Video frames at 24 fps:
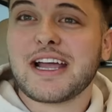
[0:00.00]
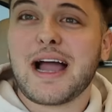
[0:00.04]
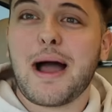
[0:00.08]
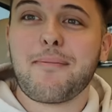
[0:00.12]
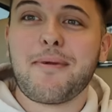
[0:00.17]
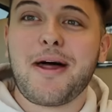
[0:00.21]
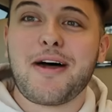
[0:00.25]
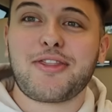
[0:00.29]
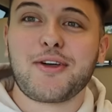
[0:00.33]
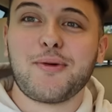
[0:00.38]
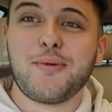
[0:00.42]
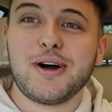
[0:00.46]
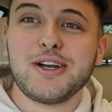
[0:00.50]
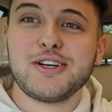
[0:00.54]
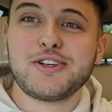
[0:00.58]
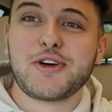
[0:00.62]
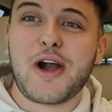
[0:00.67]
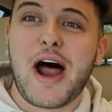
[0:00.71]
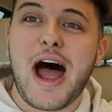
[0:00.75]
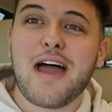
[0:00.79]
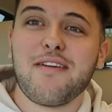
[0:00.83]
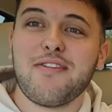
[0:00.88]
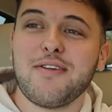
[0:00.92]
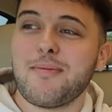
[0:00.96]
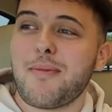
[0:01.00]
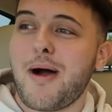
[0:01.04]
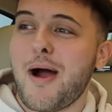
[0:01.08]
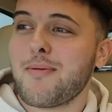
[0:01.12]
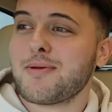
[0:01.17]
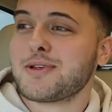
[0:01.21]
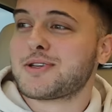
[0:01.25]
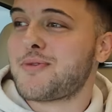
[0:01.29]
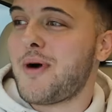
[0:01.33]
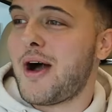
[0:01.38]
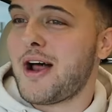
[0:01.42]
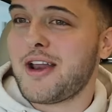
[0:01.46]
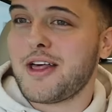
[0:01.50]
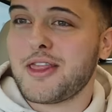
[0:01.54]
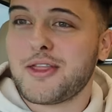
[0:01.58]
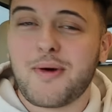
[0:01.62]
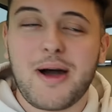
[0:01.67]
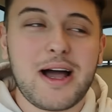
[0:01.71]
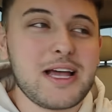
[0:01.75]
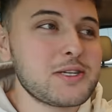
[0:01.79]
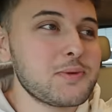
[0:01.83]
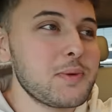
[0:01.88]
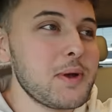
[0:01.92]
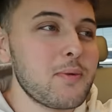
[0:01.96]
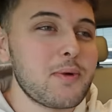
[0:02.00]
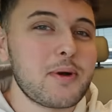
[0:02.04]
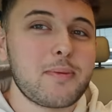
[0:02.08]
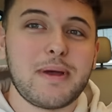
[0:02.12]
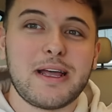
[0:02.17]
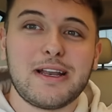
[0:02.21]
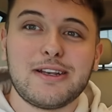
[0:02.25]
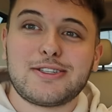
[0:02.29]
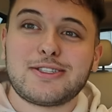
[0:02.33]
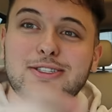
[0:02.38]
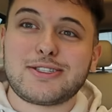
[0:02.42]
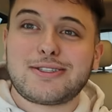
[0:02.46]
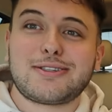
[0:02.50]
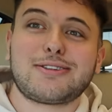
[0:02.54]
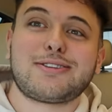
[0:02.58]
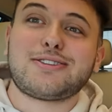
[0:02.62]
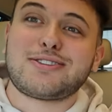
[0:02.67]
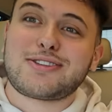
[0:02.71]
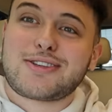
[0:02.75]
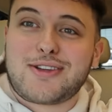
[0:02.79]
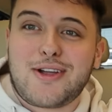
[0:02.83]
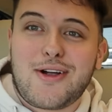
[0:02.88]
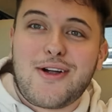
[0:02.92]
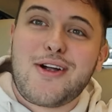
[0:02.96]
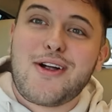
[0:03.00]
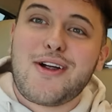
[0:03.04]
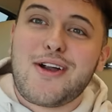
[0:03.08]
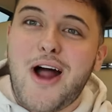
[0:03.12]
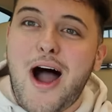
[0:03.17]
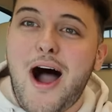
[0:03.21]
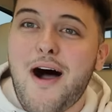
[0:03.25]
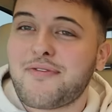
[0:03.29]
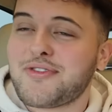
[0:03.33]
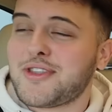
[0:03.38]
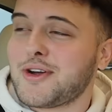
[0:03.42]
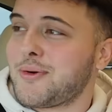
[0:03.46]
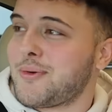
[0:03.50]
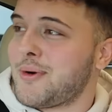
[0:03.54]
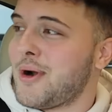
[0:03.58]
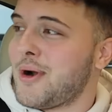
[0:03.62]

thing I'm not the one driving, Marble Squad. Otherwise, we would have been stir off the